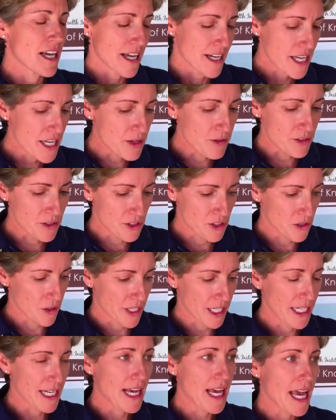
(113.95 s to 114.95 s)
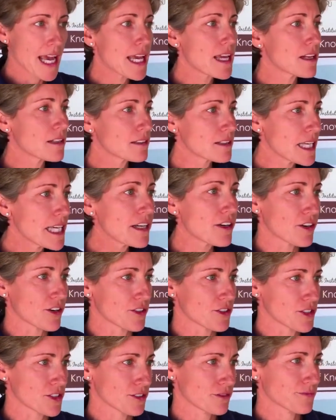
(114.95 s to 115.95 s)
And he was doing 8
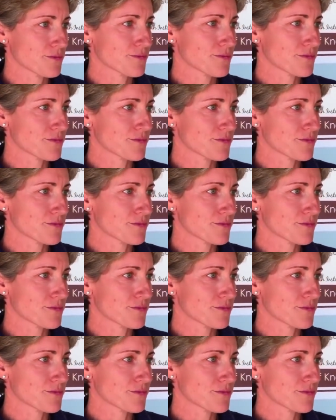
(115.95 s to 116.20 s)
liters.